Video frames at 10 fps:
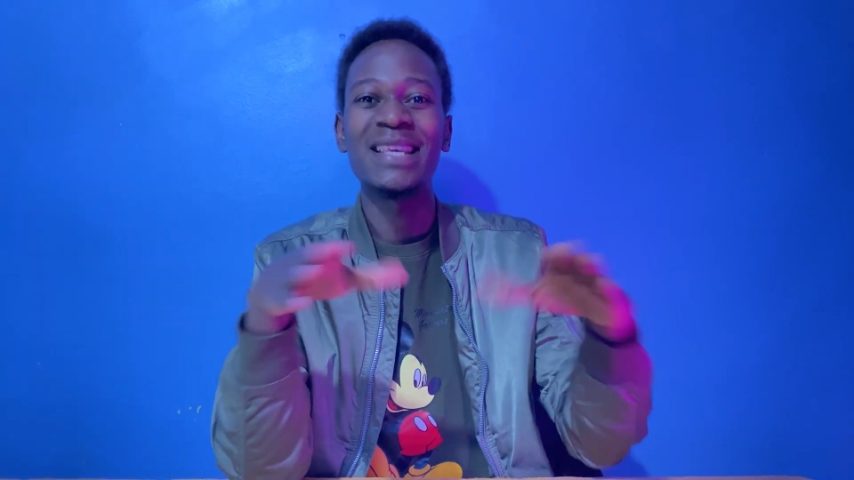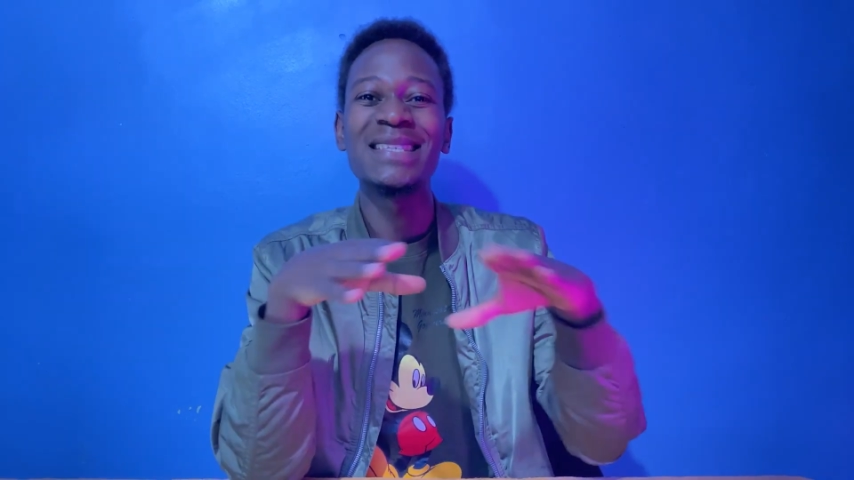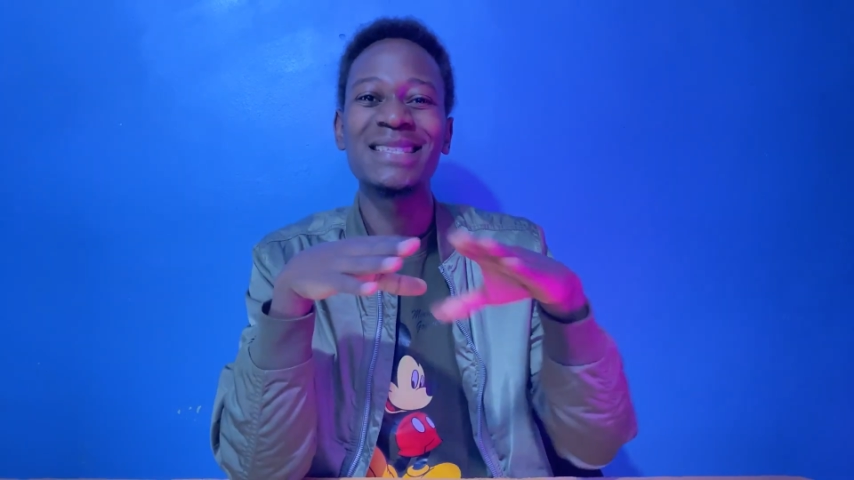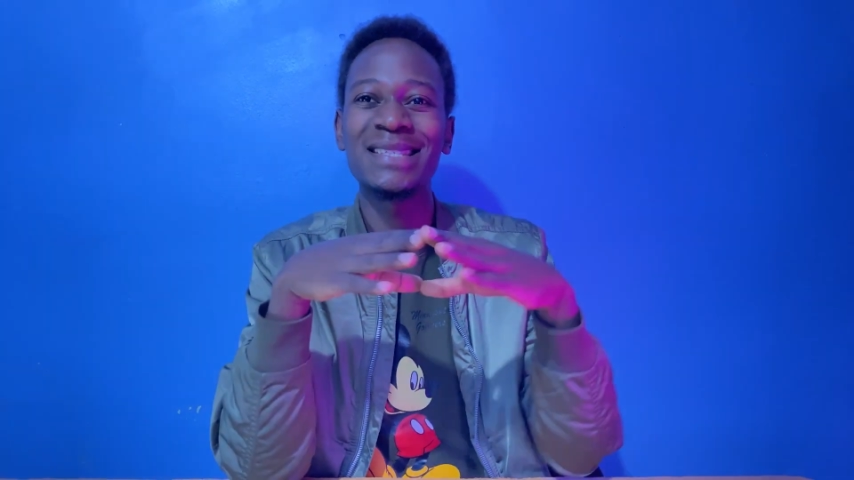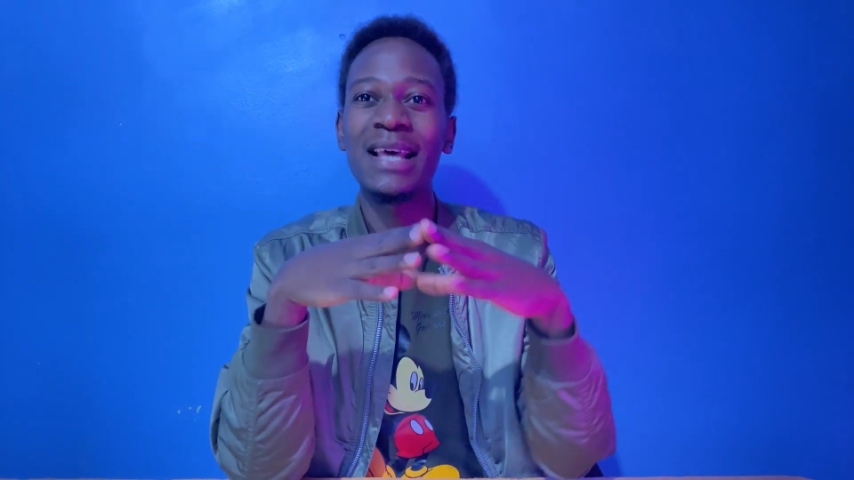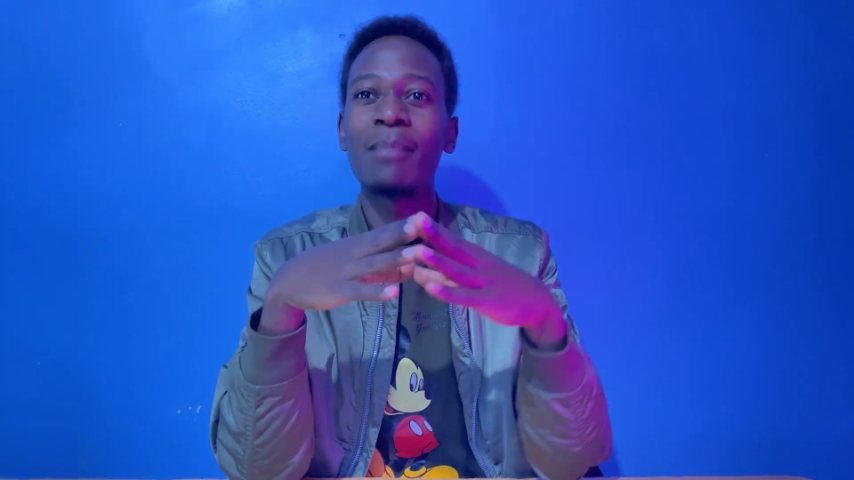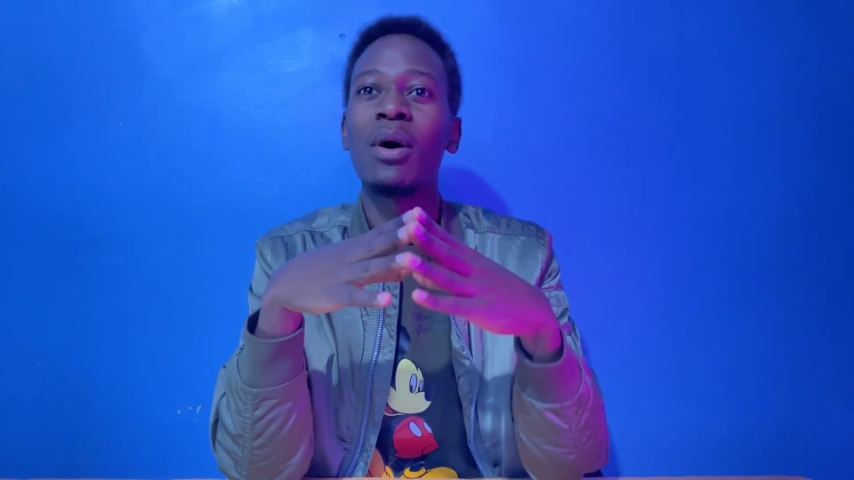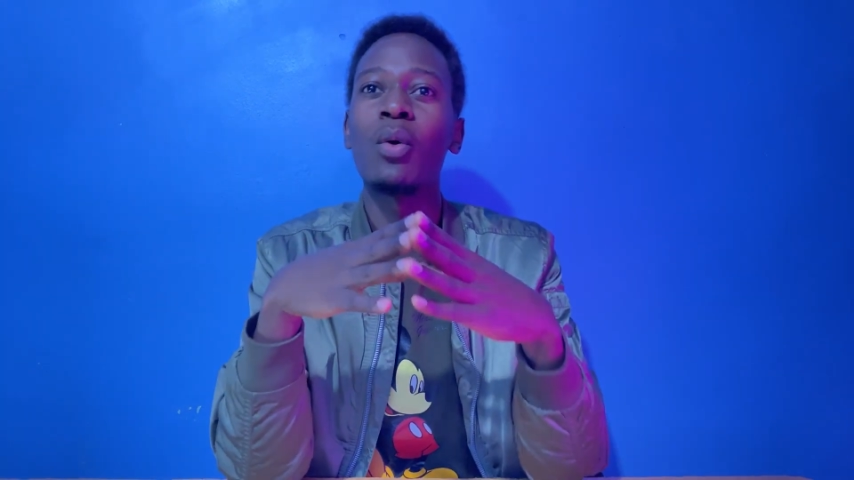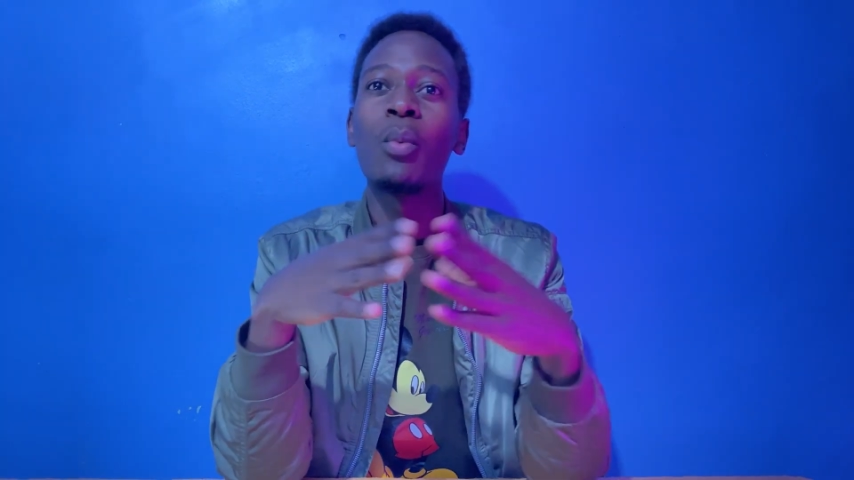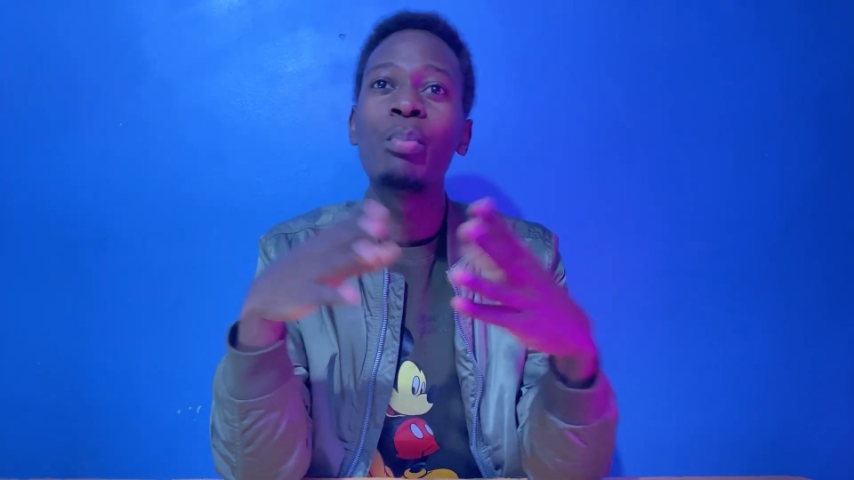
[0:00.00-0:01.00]
is
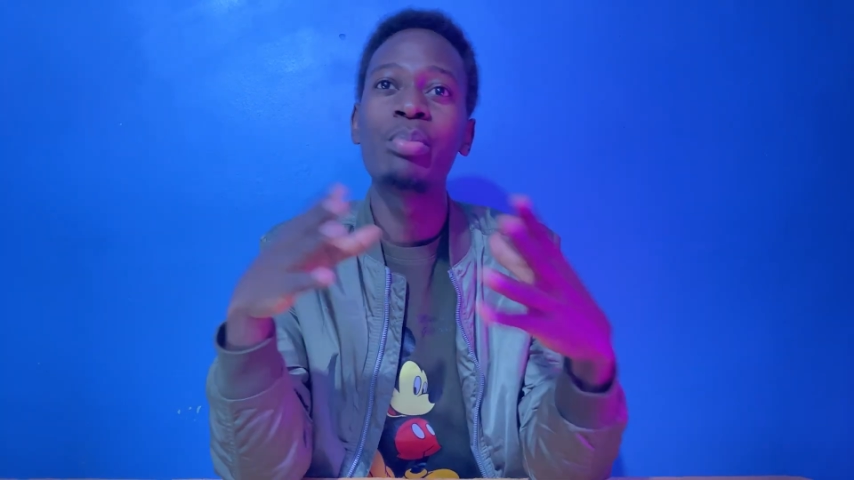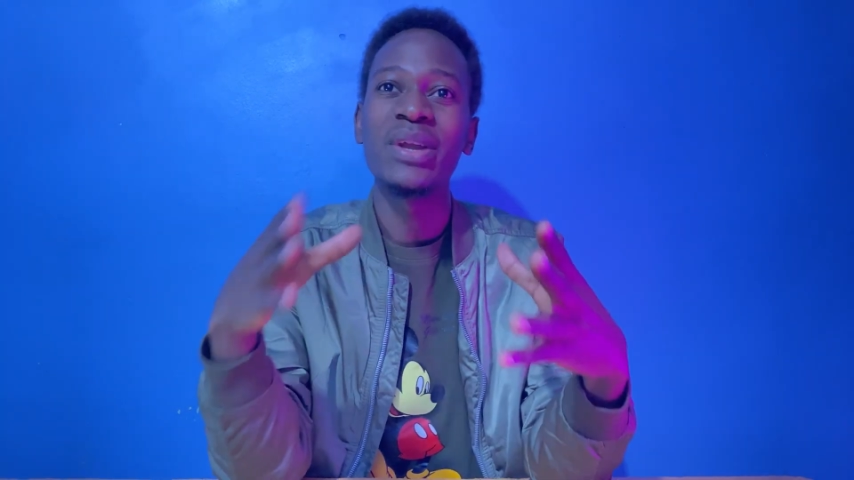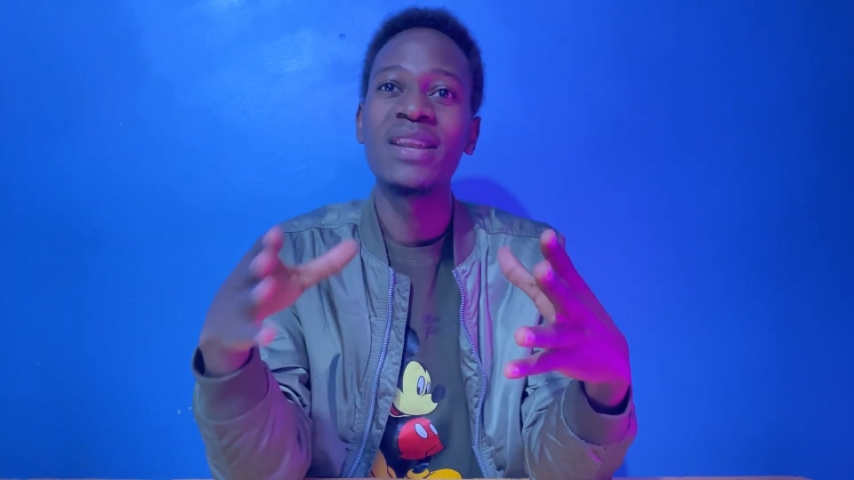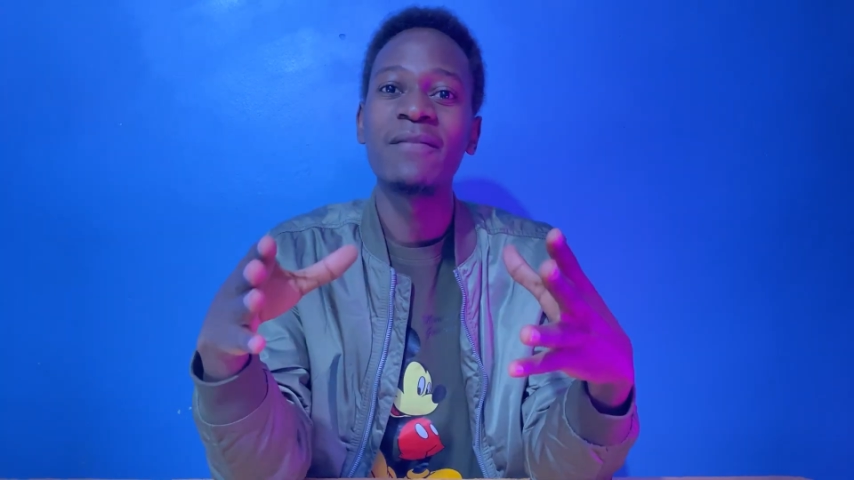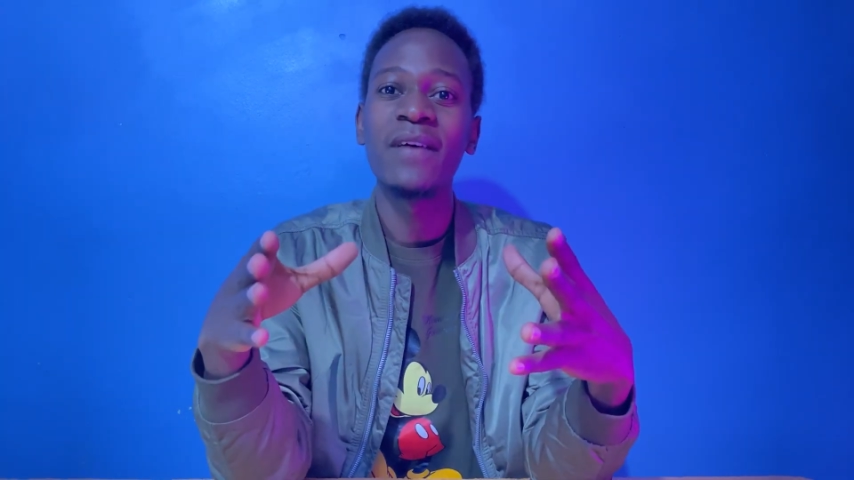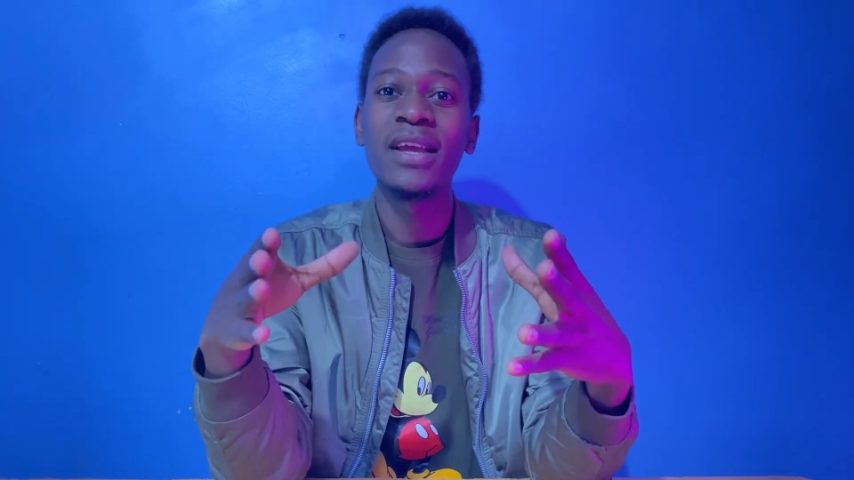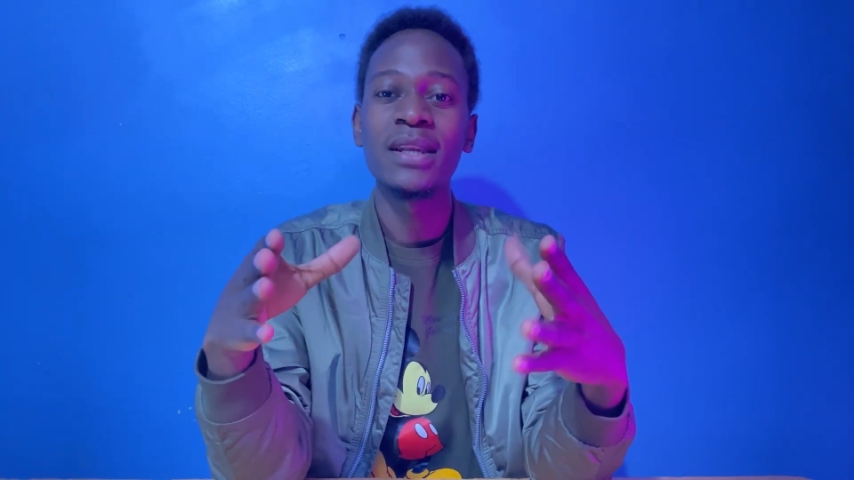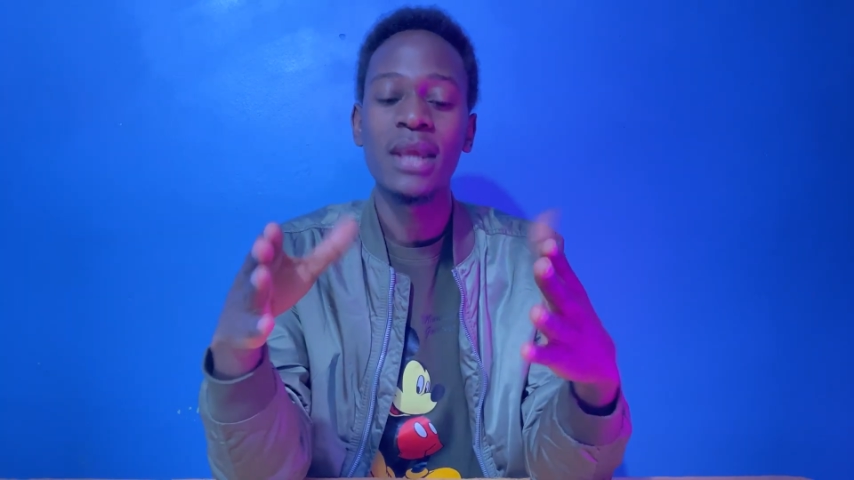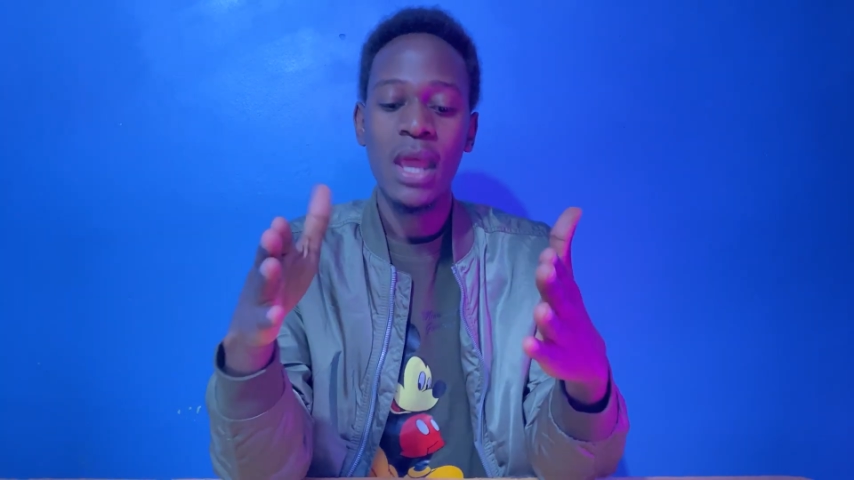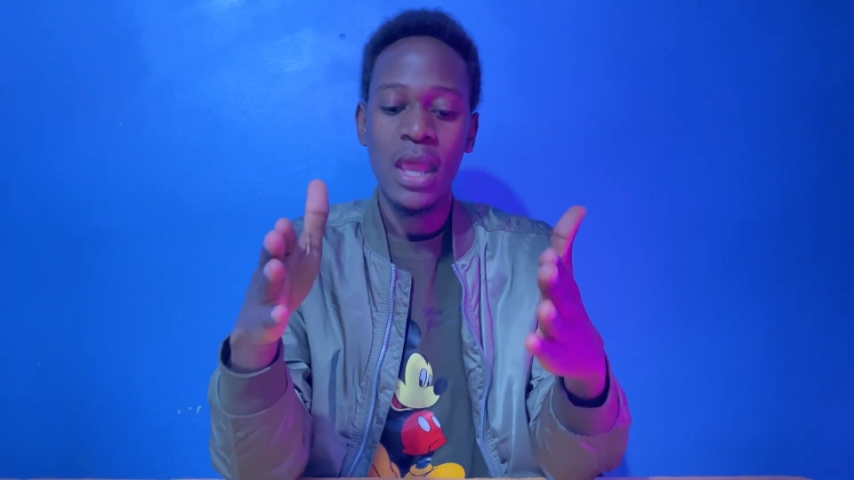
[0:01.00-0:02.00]
somehow
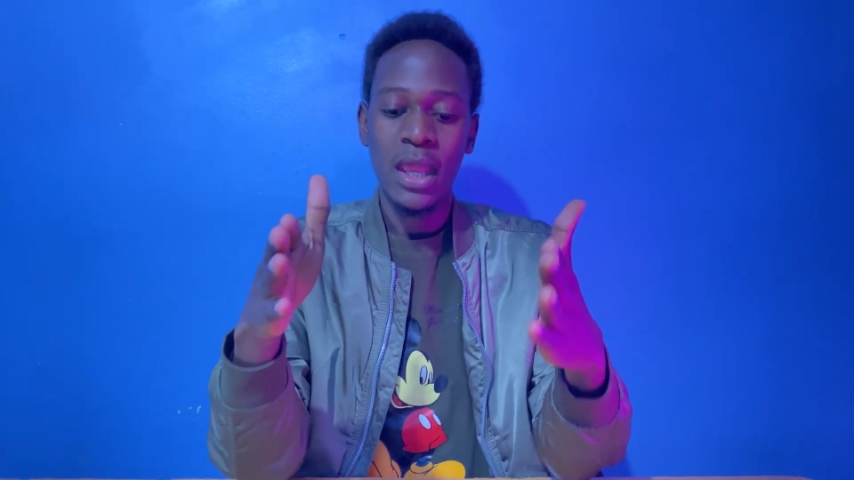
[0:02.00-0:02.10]
predefined,